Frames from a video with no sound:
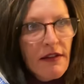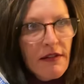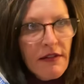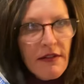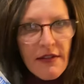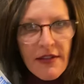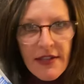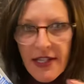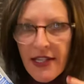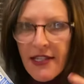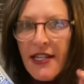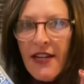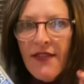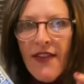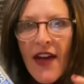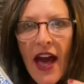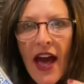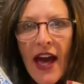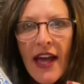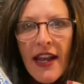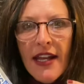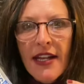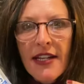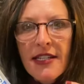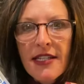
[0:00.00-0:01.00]
since I've had
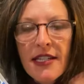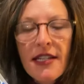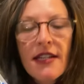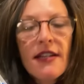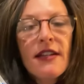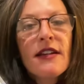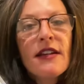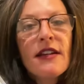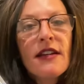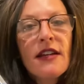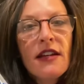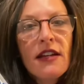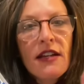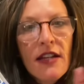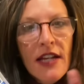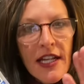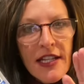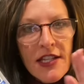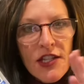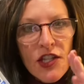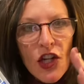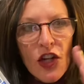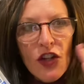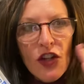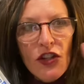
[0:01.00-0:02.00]
it, it
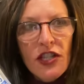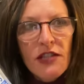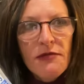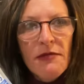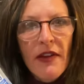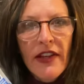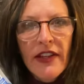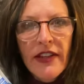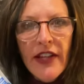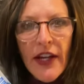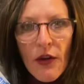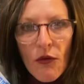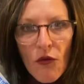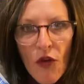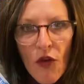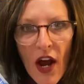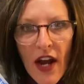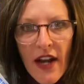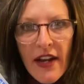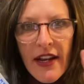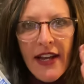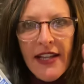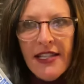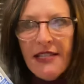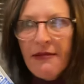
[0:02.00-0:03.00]
starts smelling like
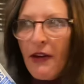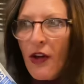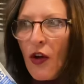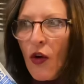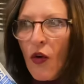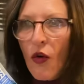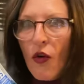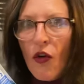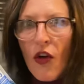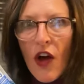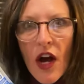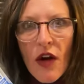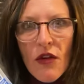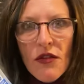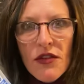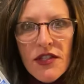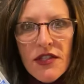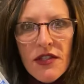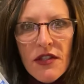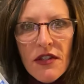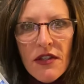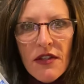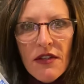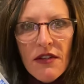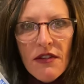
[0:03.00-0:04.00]
rotten eggs in my whole house
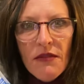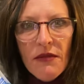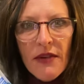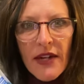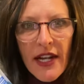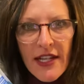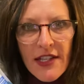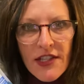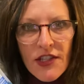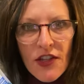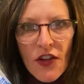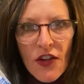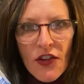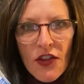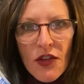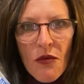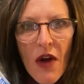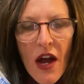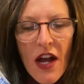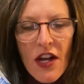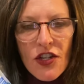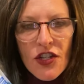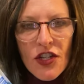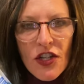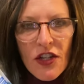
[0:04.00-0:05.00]
when I start the
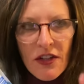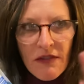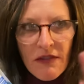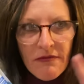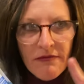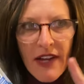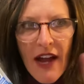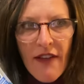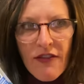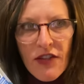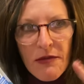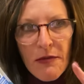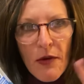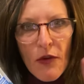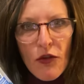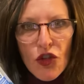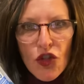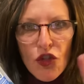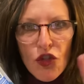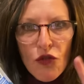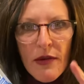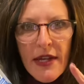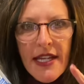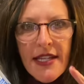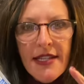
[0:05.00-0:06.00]
washer after about 2
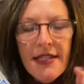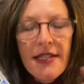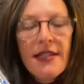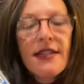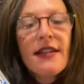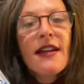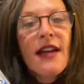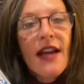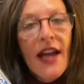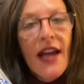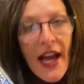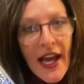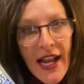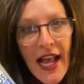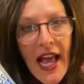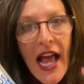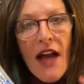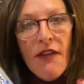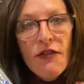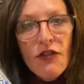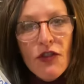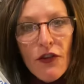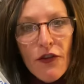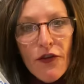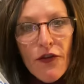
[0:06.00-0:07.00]
weeks, and I have
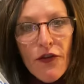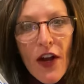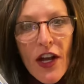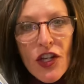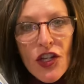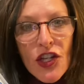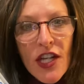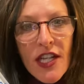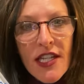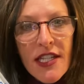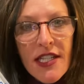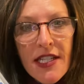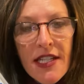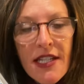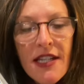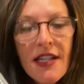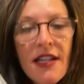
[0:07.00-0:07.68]
to refresh it.